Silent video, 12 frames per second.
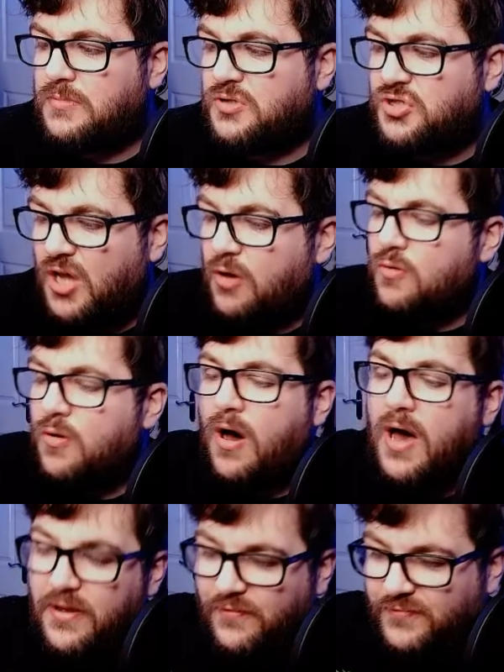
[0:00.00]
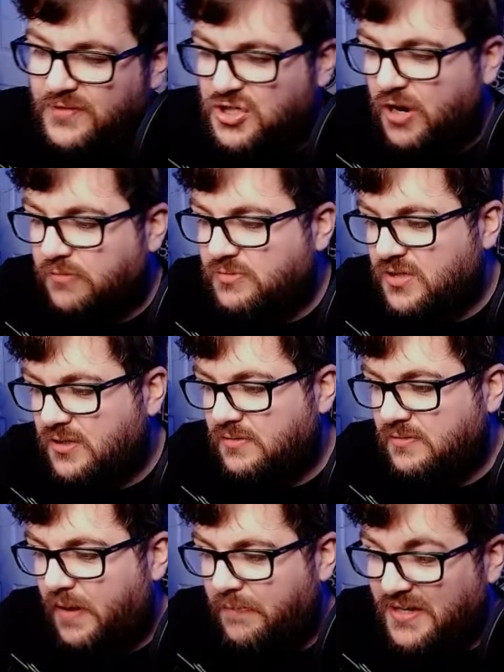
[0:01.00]
So I
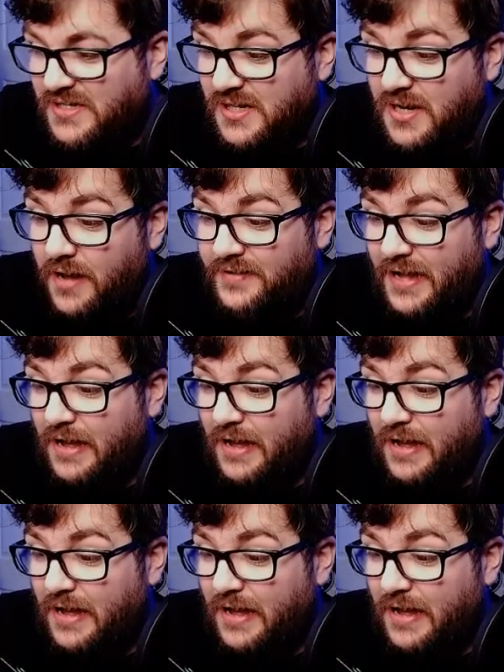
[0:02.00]
basically cut